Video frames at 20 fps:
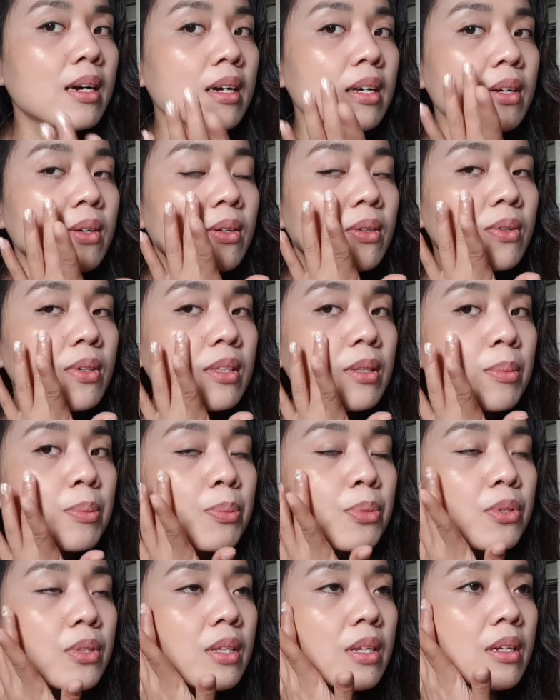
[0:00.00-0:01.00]
I already
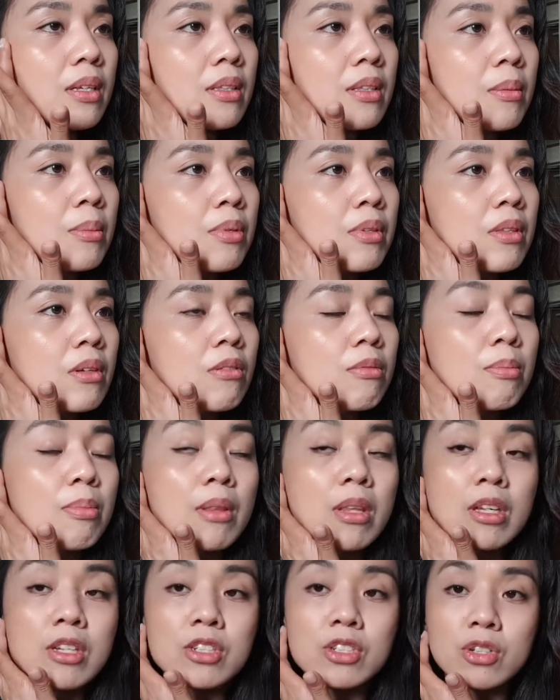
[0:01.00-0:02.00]
put a little bit of
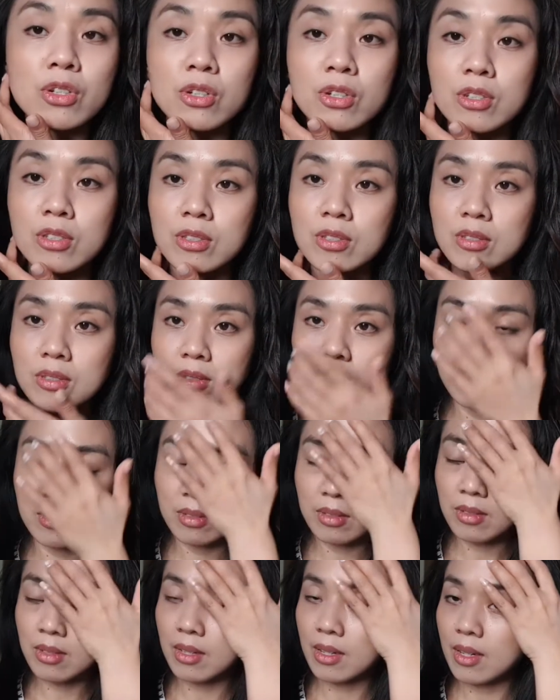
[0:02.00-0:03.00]
blush on.
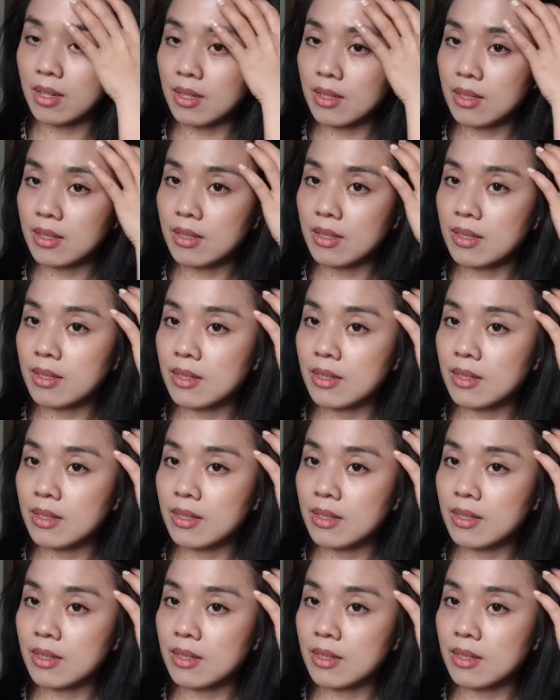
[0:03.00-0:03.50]
Yeah.